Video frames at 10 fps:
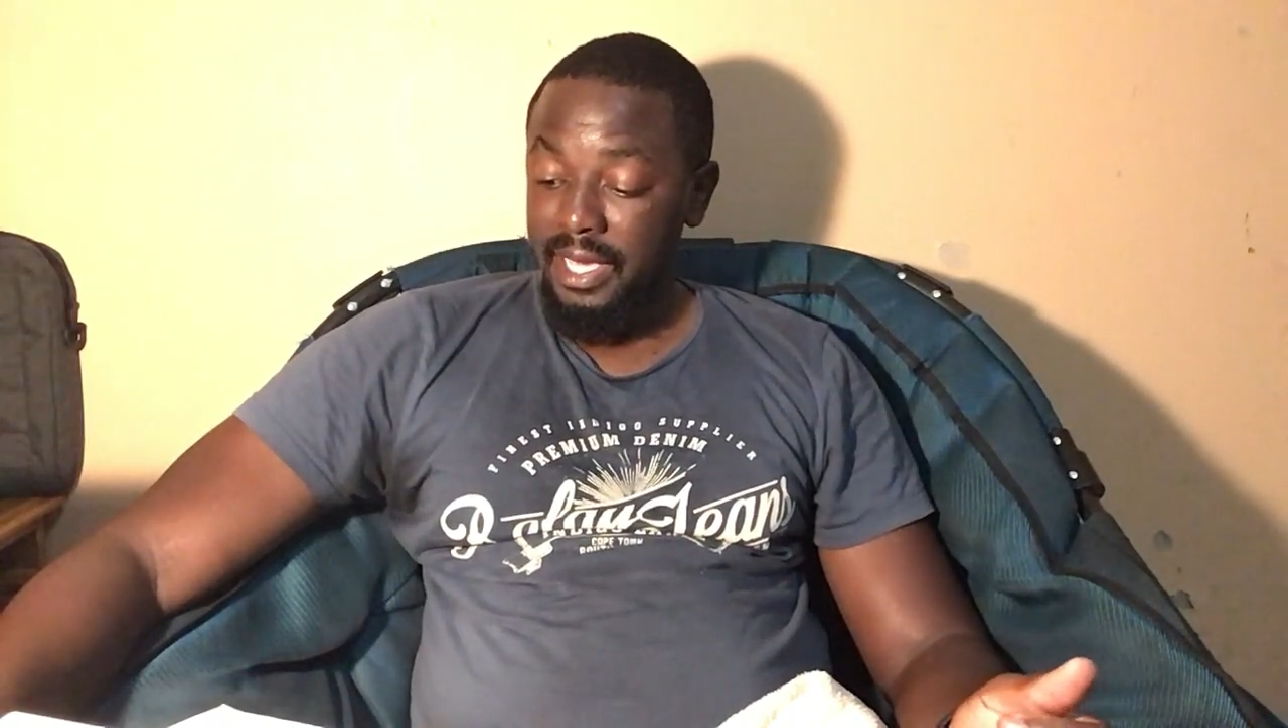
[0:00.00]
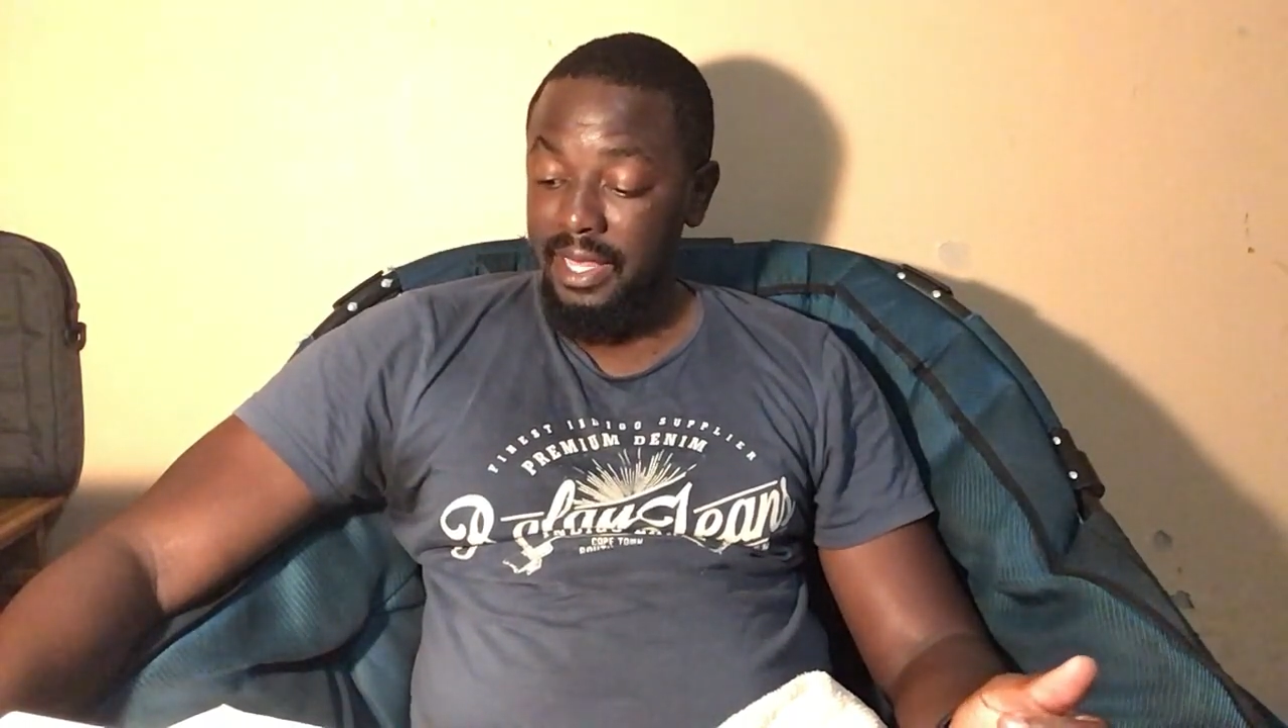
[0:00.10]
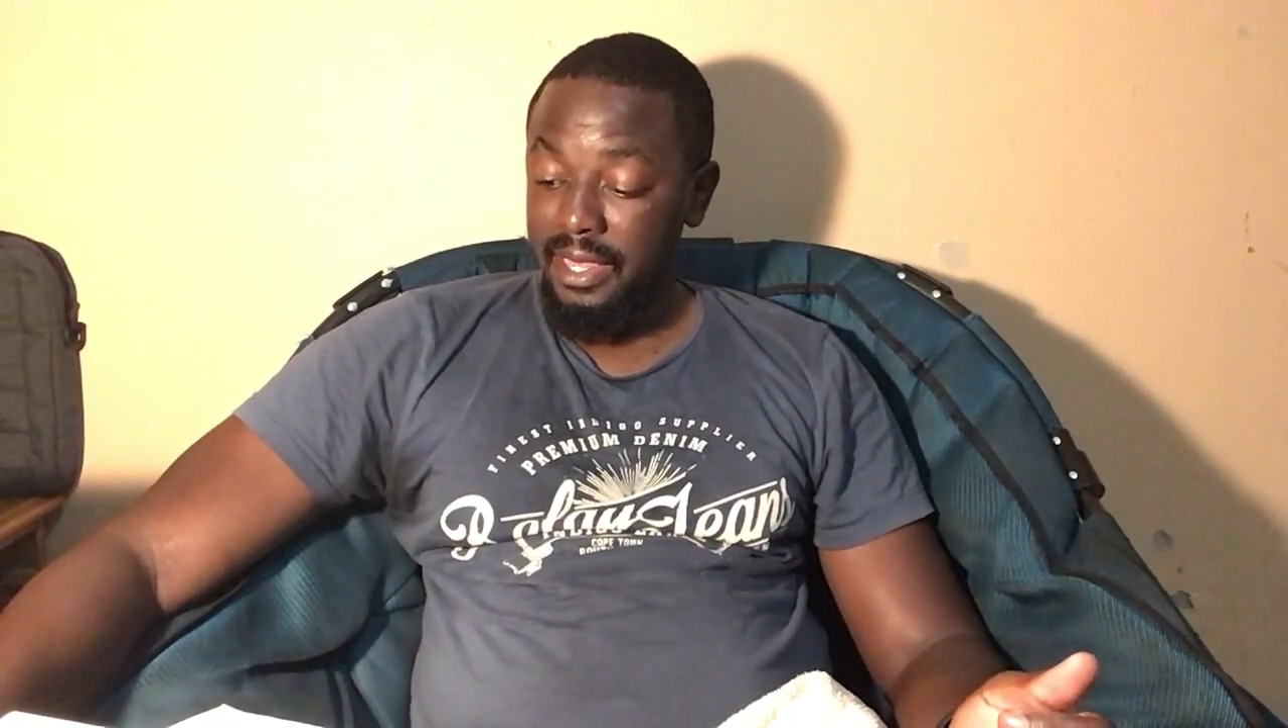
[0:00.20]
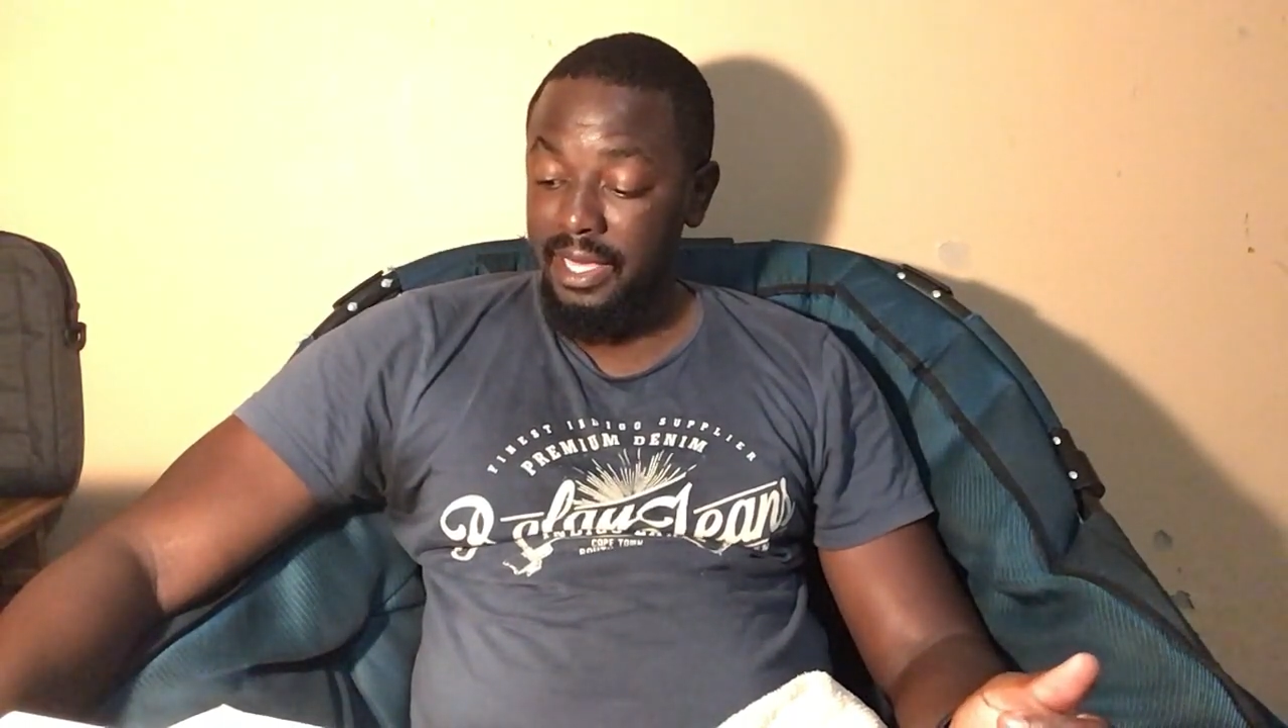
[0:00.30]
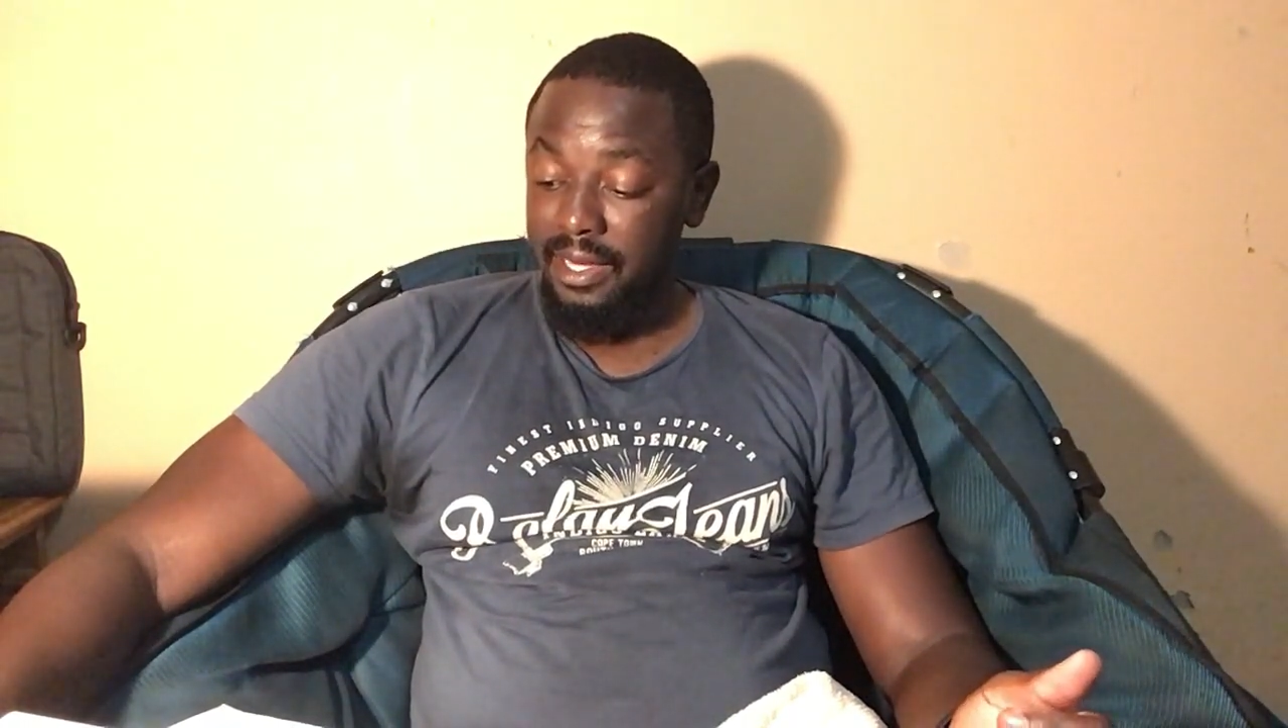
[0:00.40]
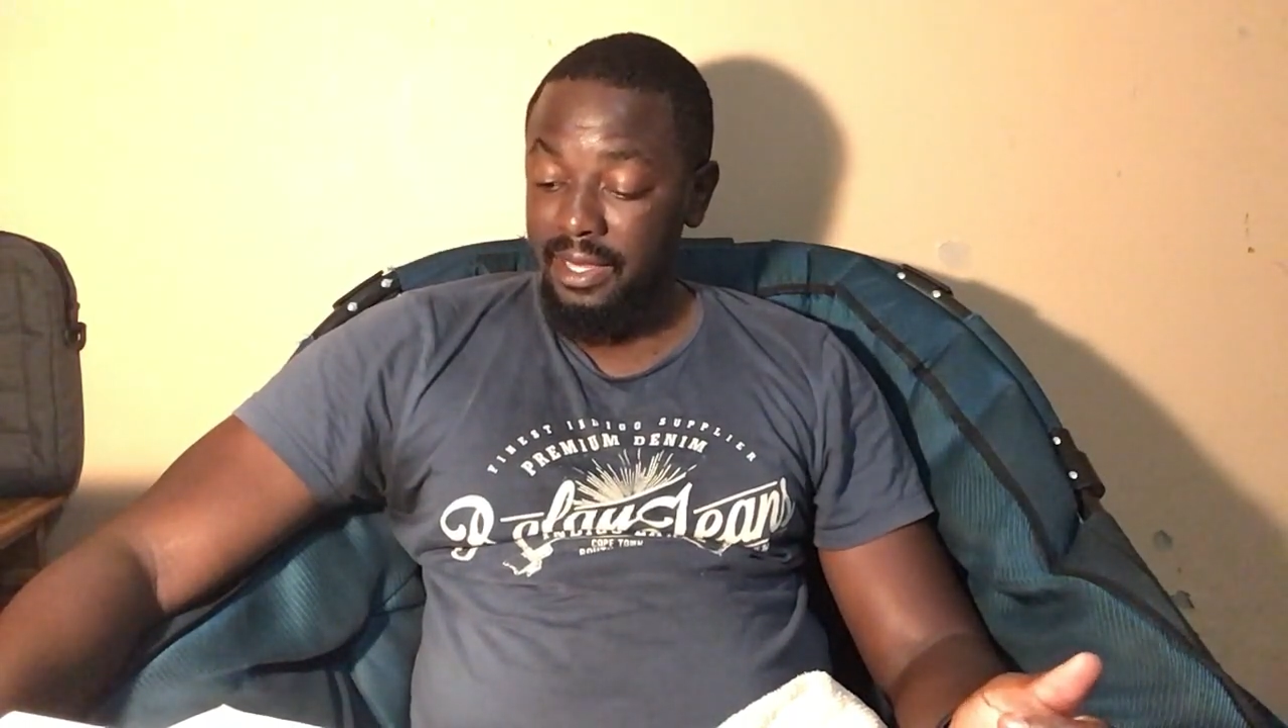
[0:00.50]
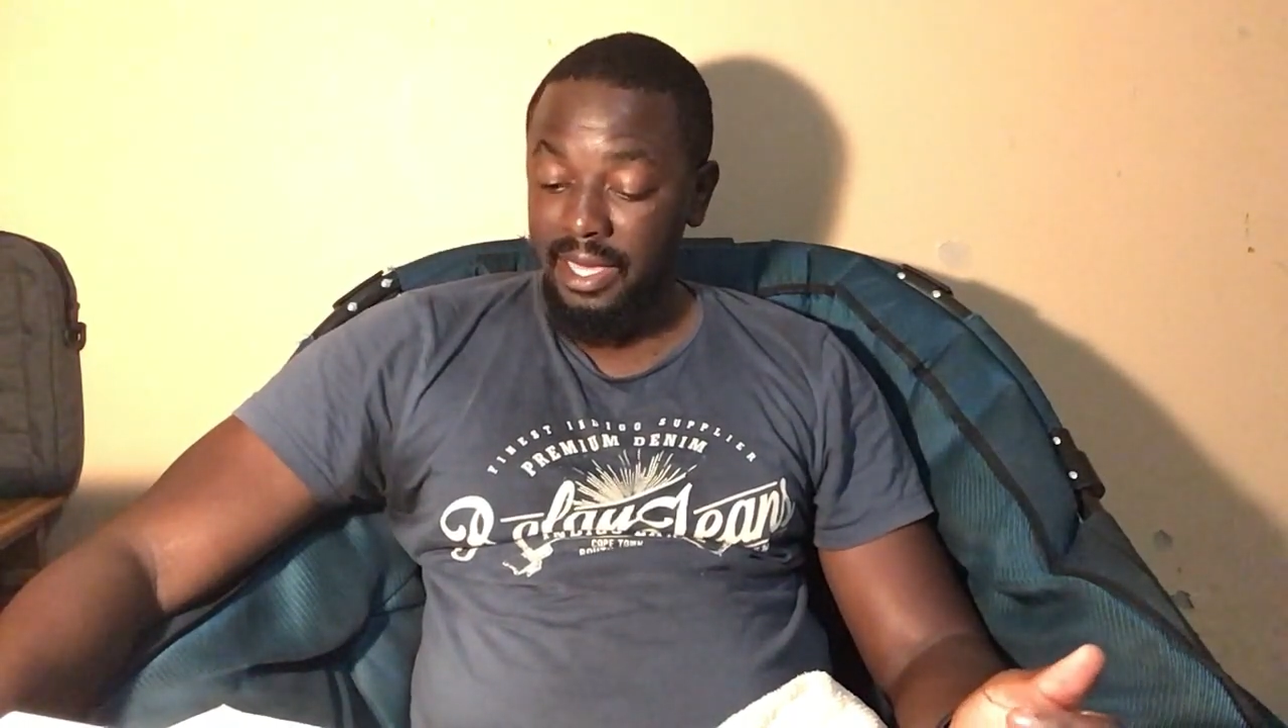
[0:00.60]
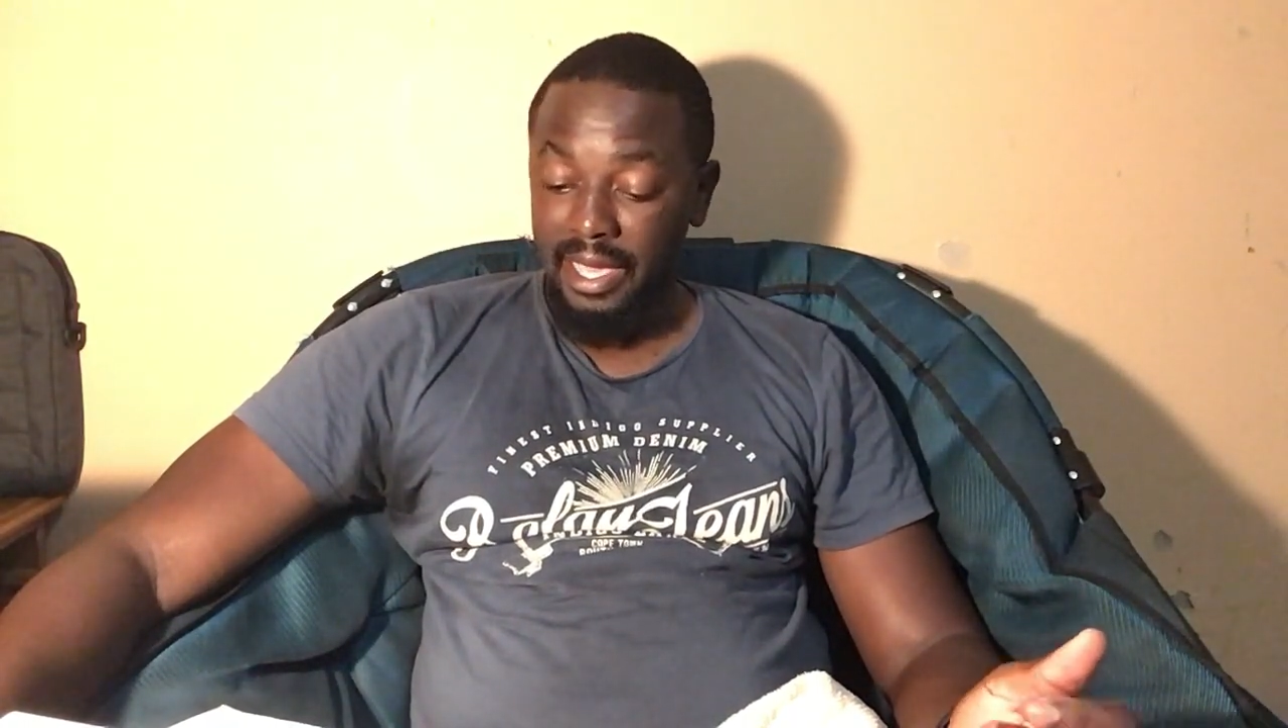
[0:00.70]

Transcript: that they